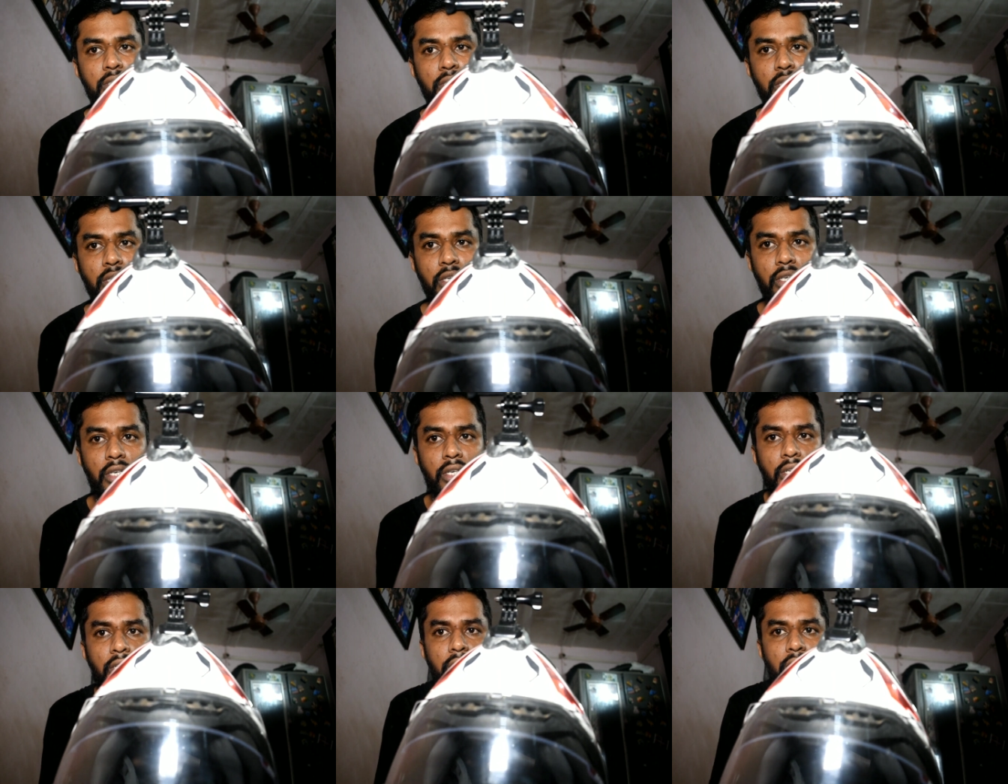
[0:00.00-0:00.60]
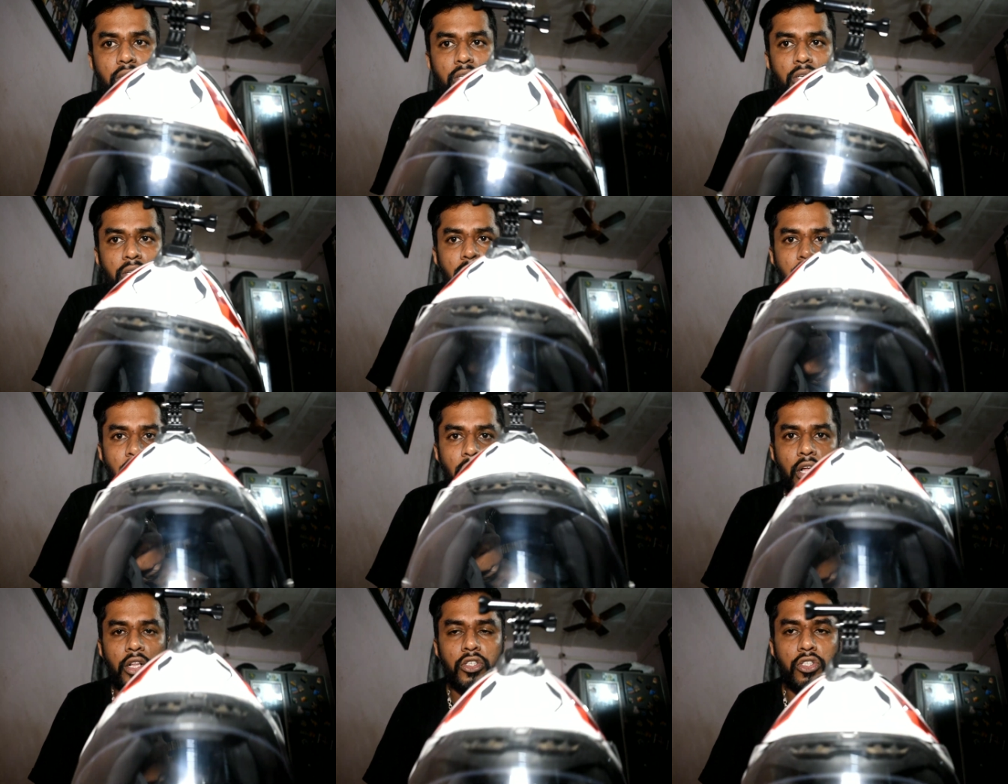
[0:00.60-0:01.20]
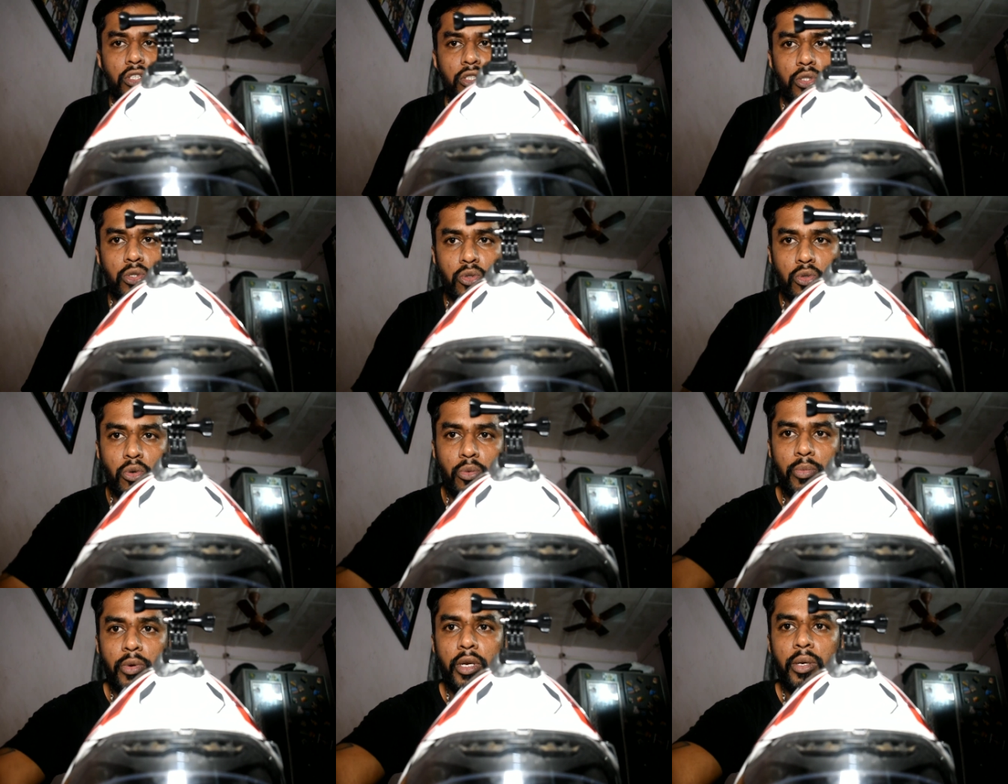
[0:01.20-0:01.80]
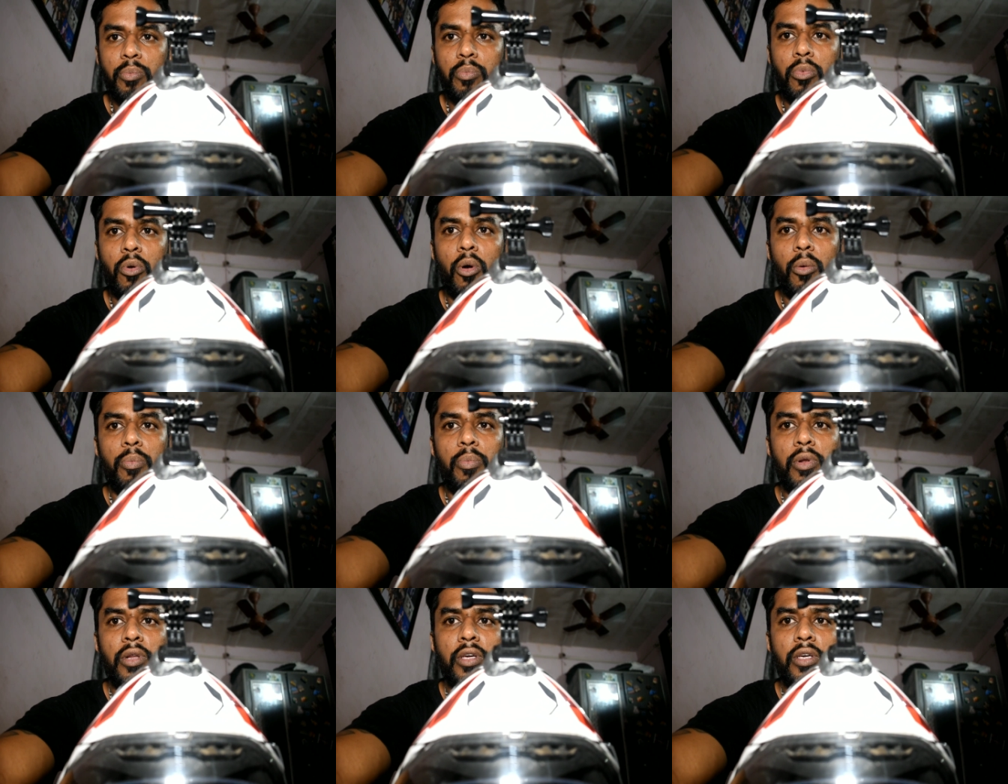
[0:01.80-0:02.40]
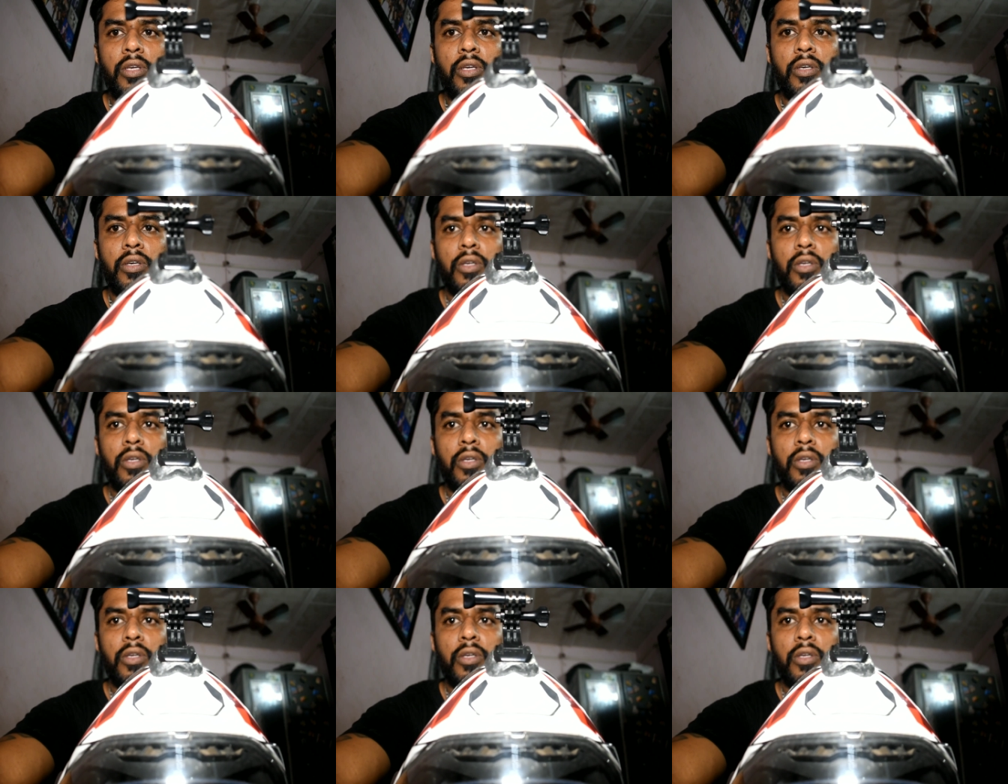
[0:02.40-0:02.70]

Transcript: see it, I'll just zoom in properly.